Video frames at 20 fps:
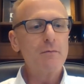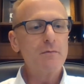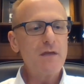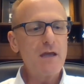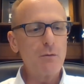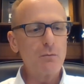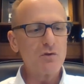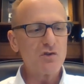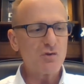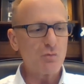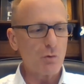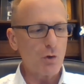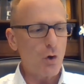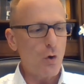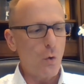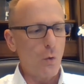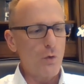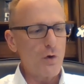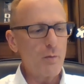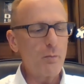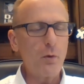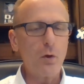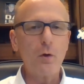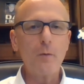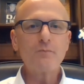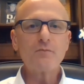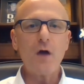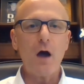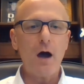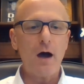was recordable
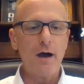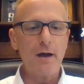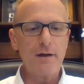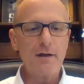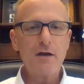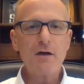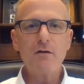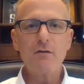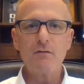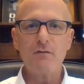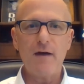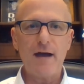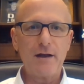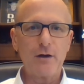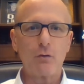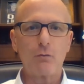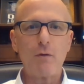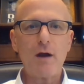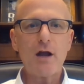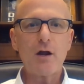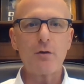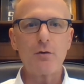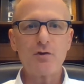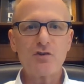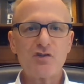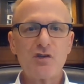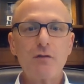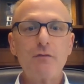on vinyl records.